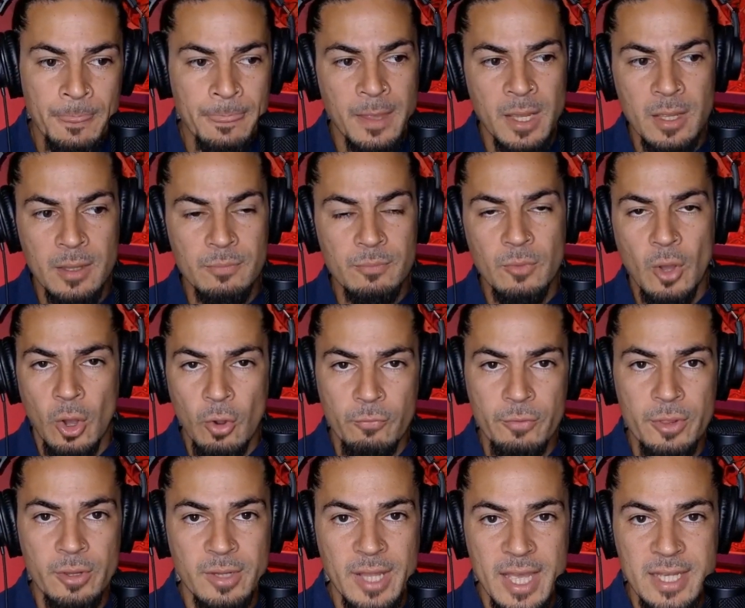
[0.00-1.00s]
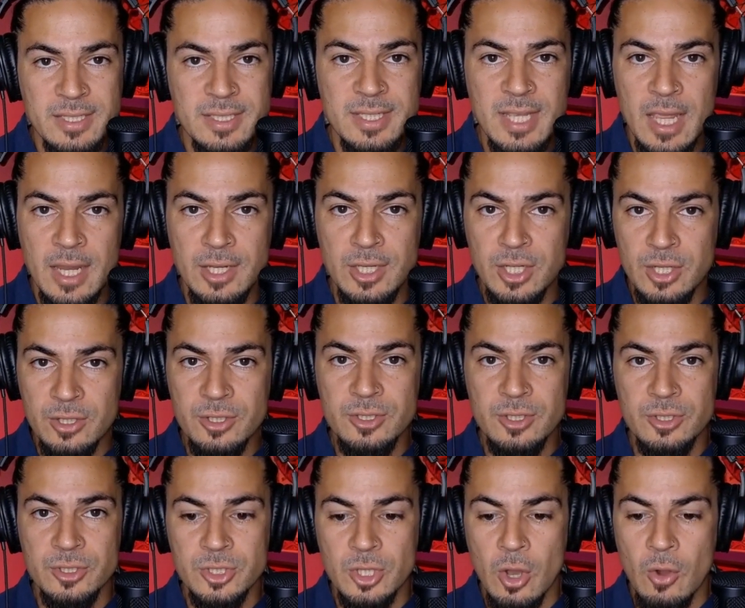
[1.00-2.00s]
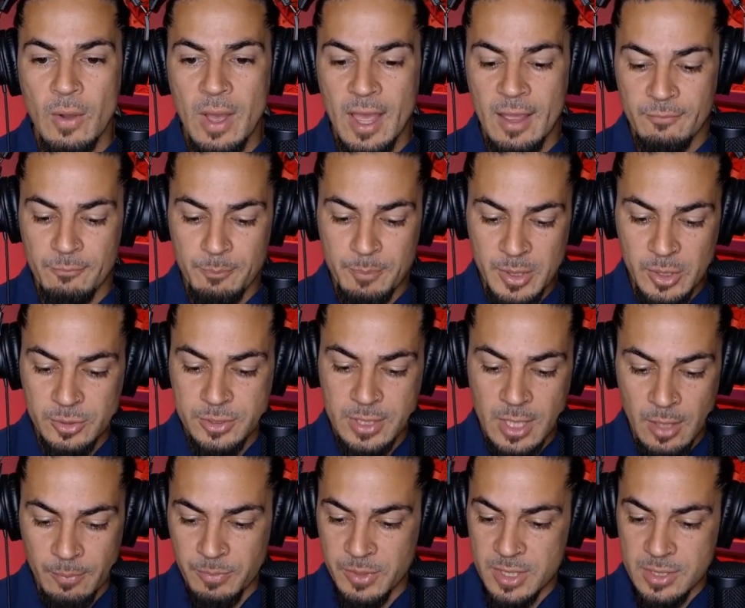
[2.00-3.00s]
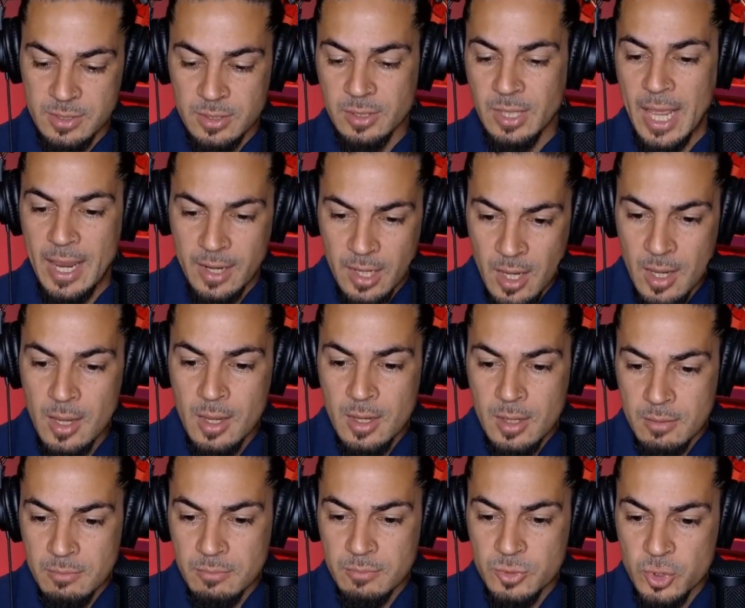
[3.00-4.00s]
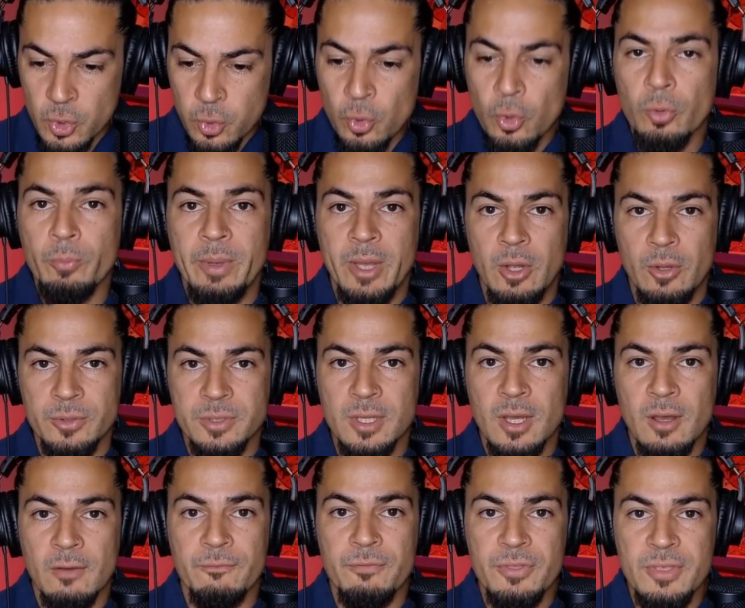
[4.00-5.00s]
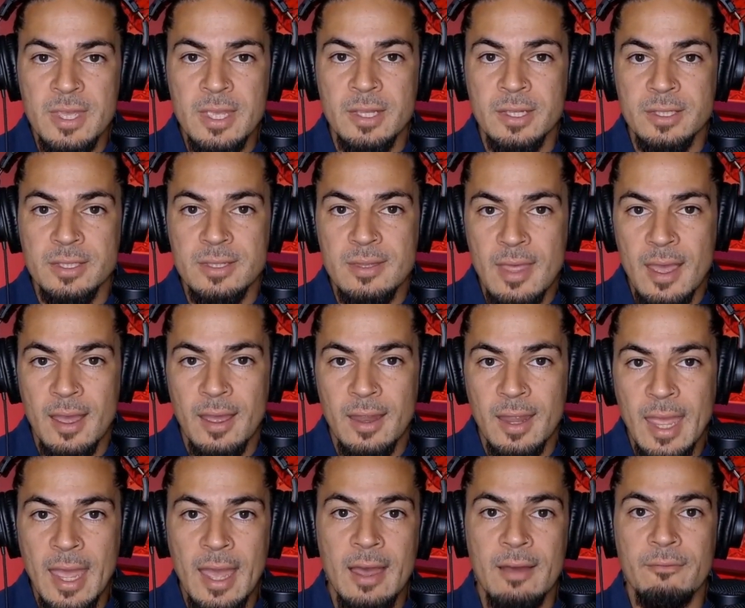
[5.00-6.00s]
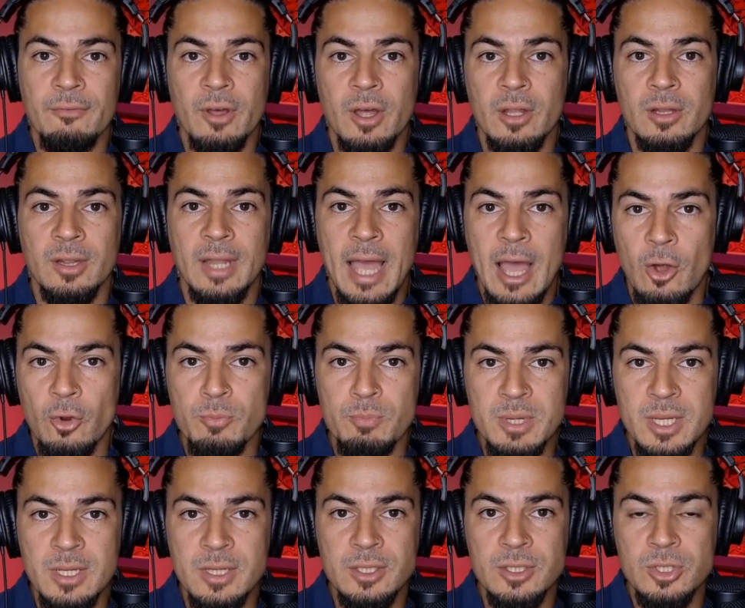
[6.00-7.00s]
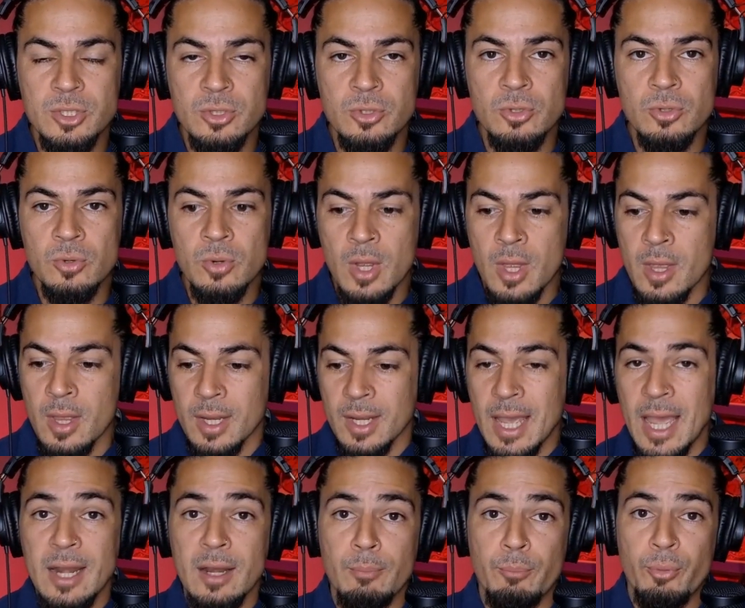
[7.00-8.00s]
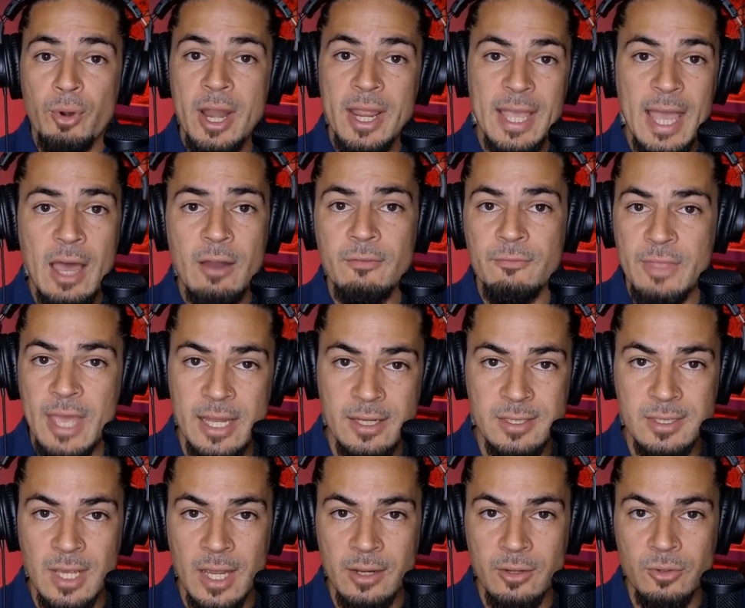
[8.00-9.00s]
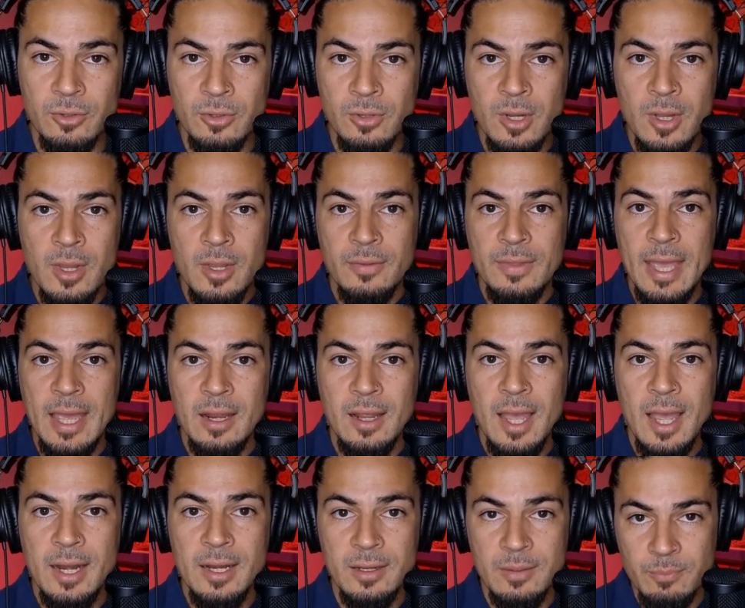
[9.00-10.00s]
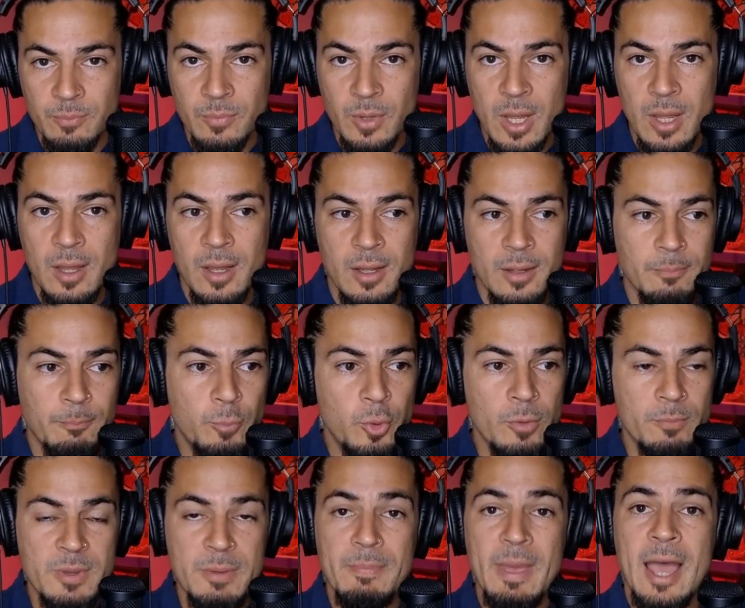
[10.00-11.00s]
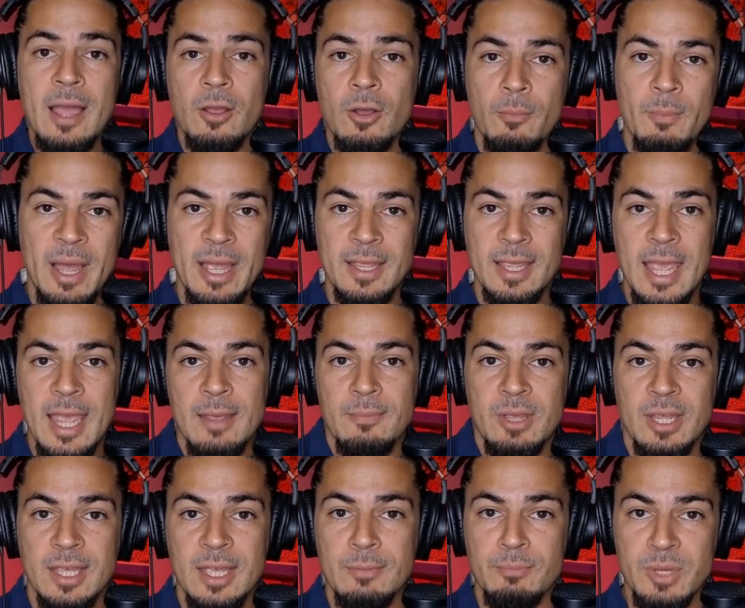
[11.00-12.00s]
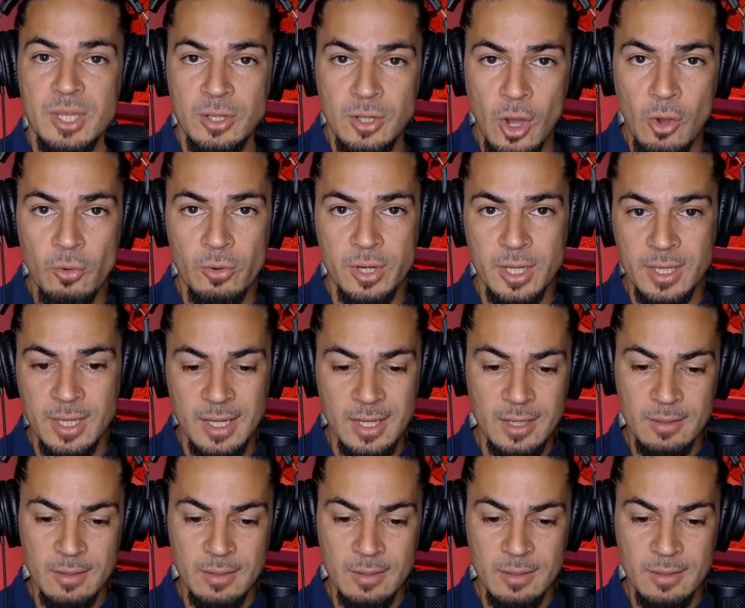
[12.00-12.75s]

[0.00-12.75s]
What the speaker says: And over the last 10 years or so, I've built up this like tool belt of things that have allowed me to kind of break out of that cycle, that kind of put me back on my game and get me going again.